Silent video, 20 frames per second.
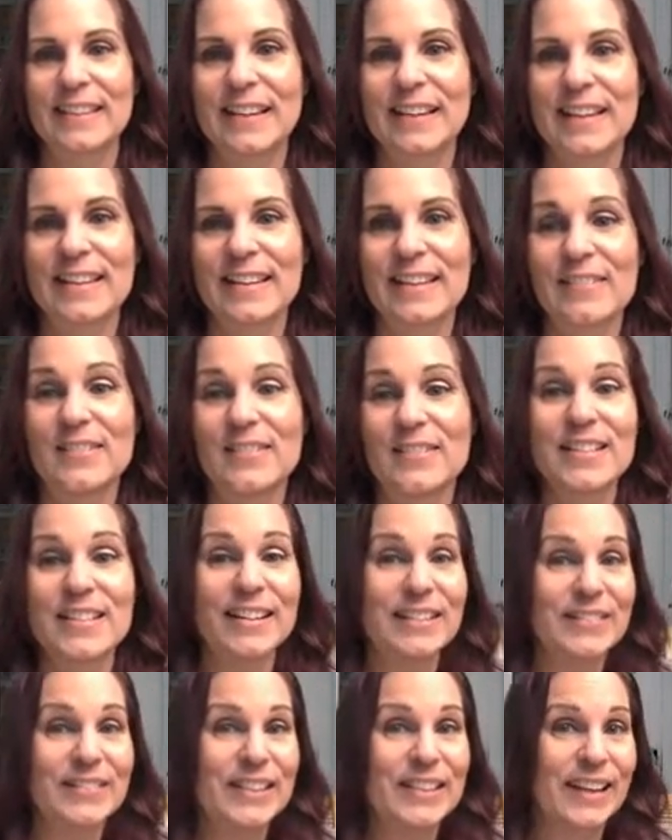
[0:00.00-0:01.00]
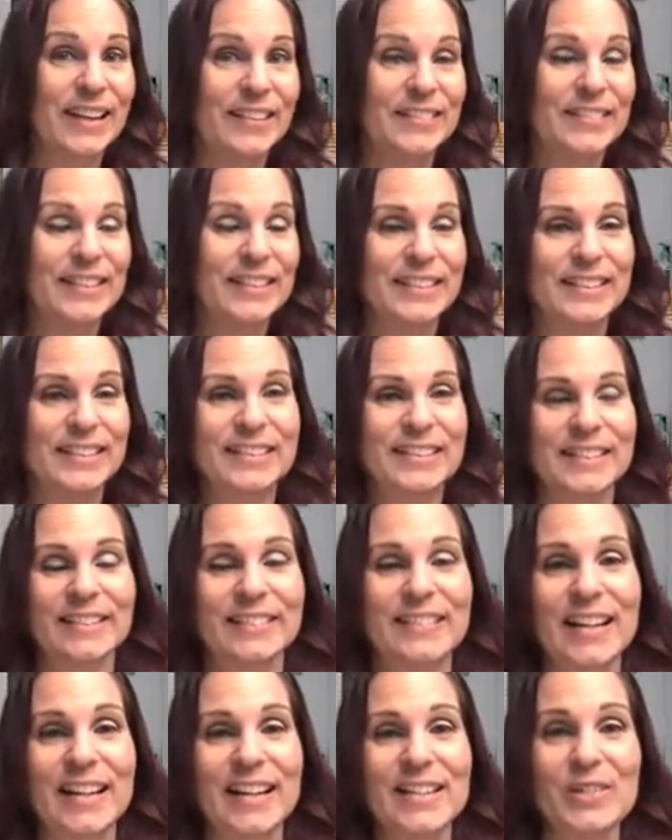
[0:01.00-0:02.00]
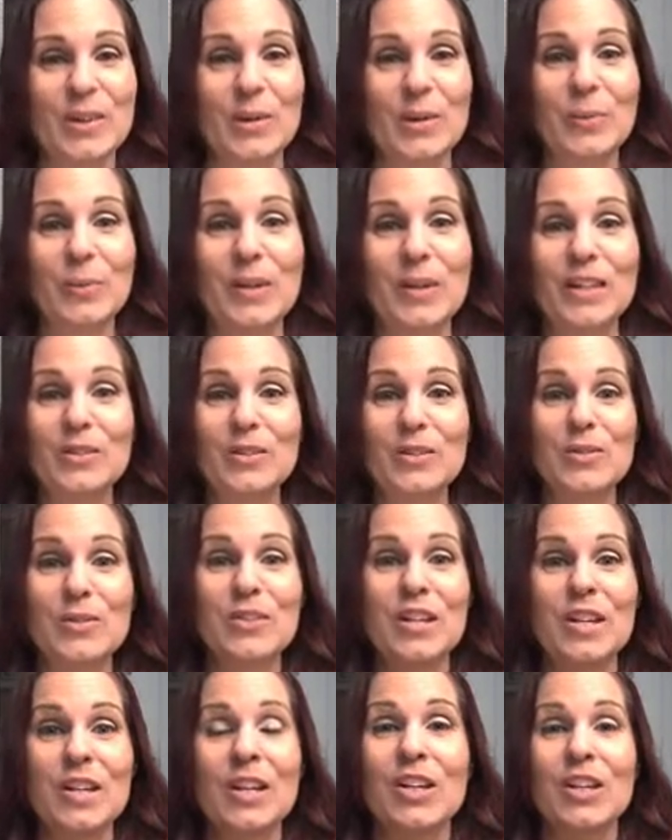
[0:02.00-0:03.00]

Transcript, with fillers: And then we're done with that one. All right, so we used